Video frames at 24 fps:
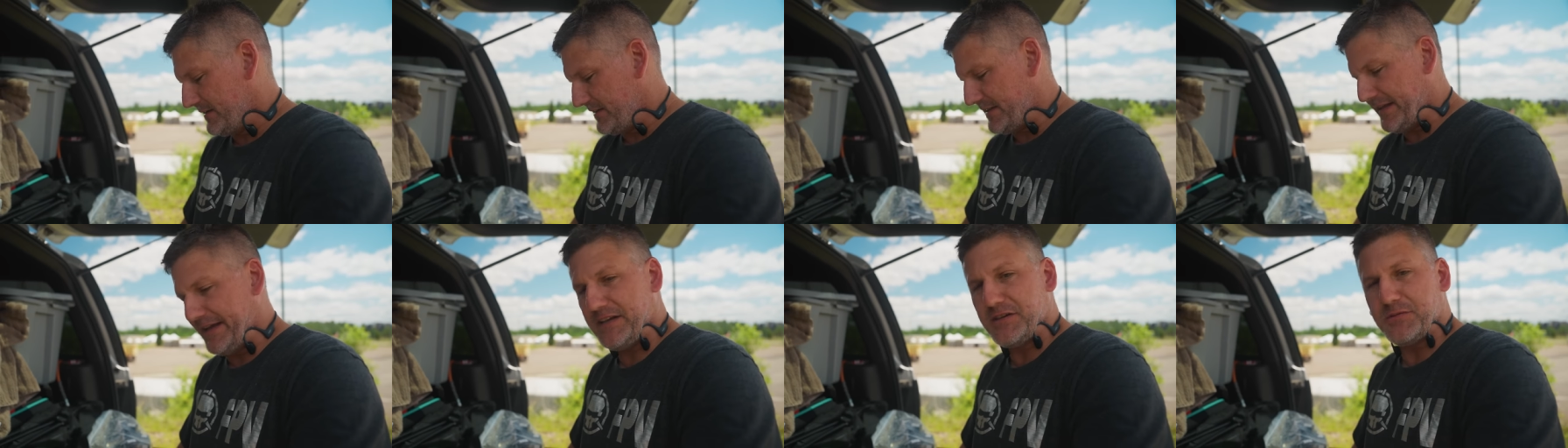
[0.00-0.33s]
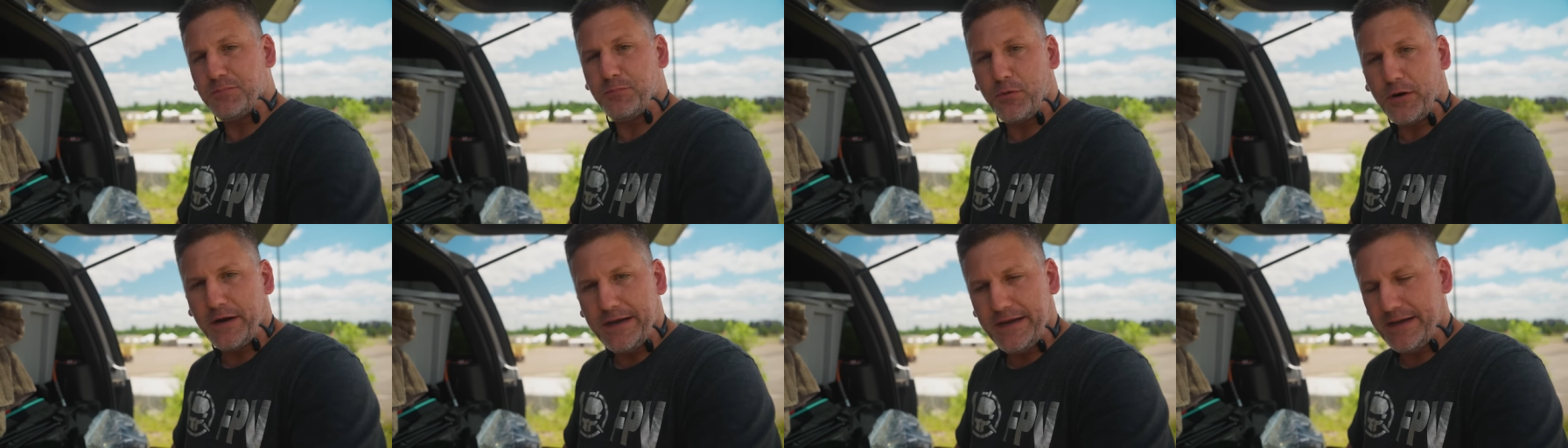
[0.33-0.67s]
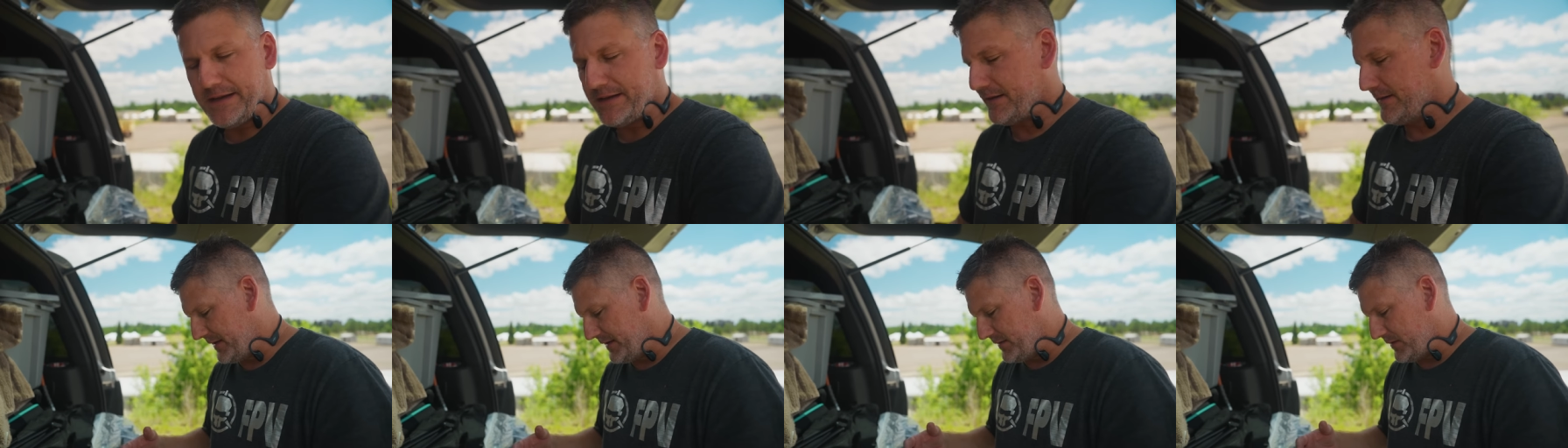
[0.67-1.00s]
Things
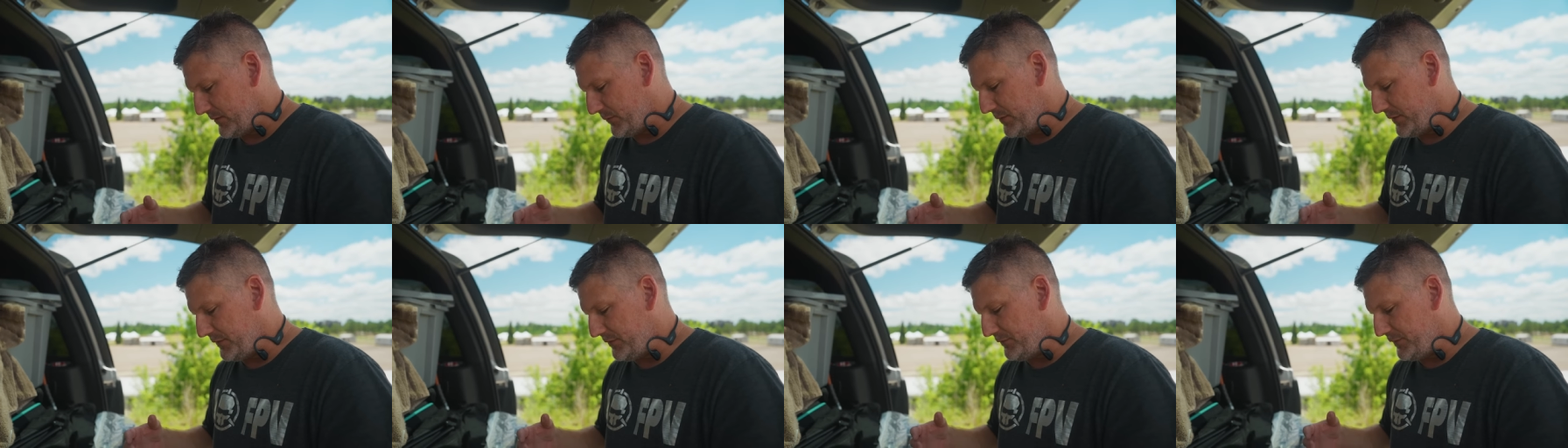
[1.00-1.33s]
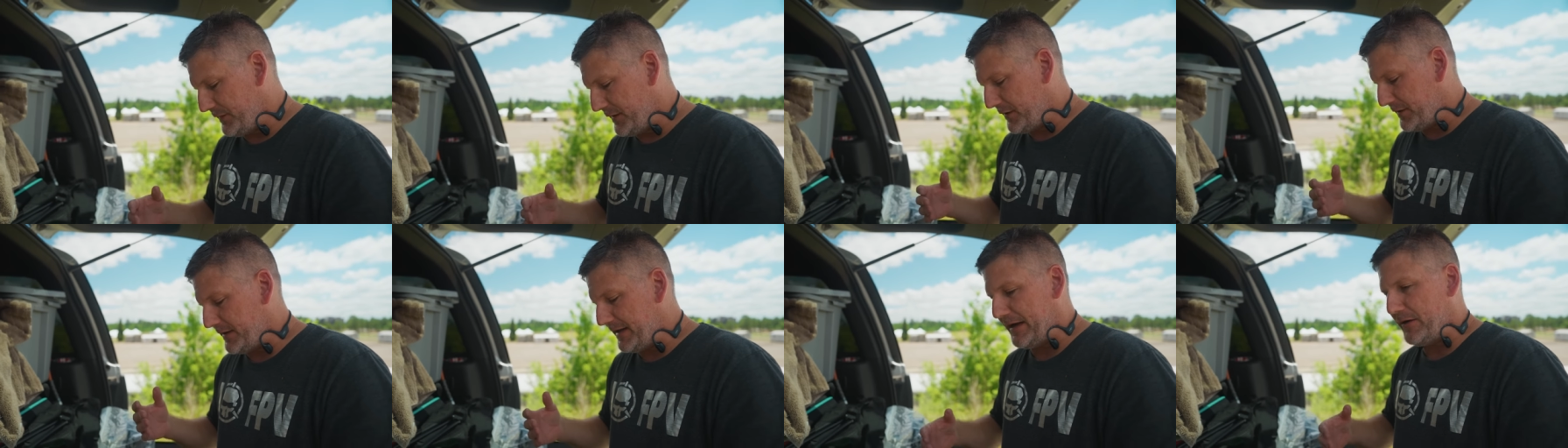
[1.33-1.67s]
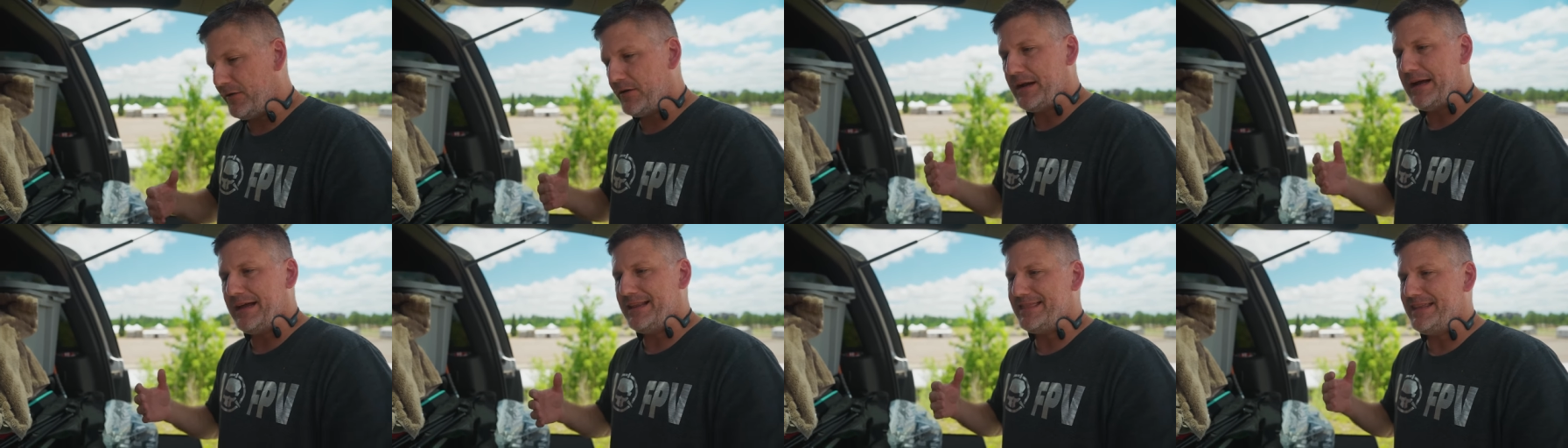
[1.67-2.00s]
break. We've figured
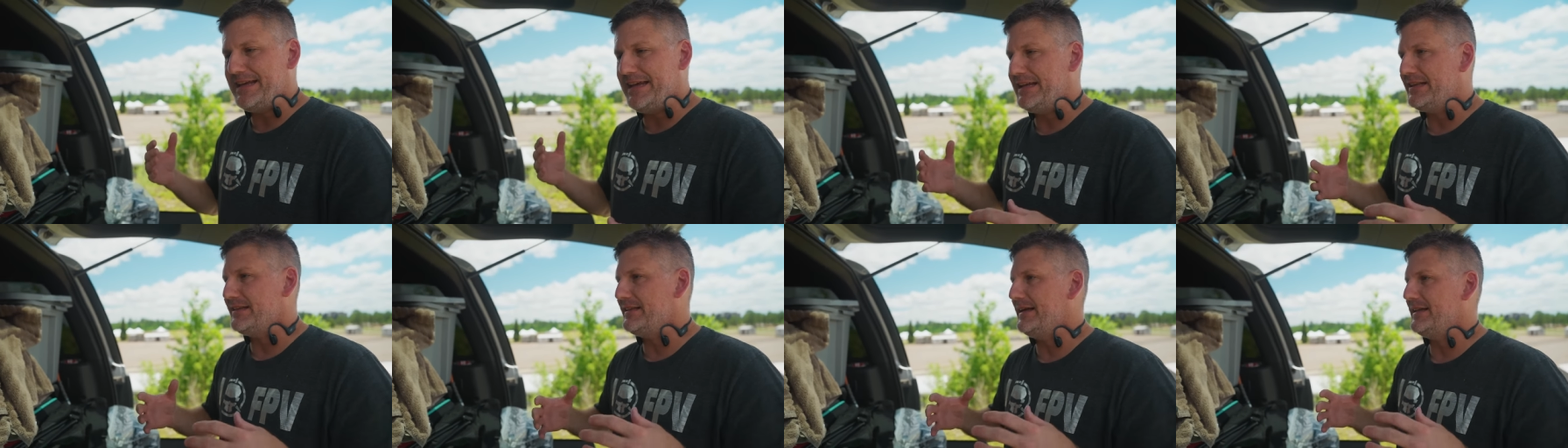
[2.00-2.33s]
out, I think,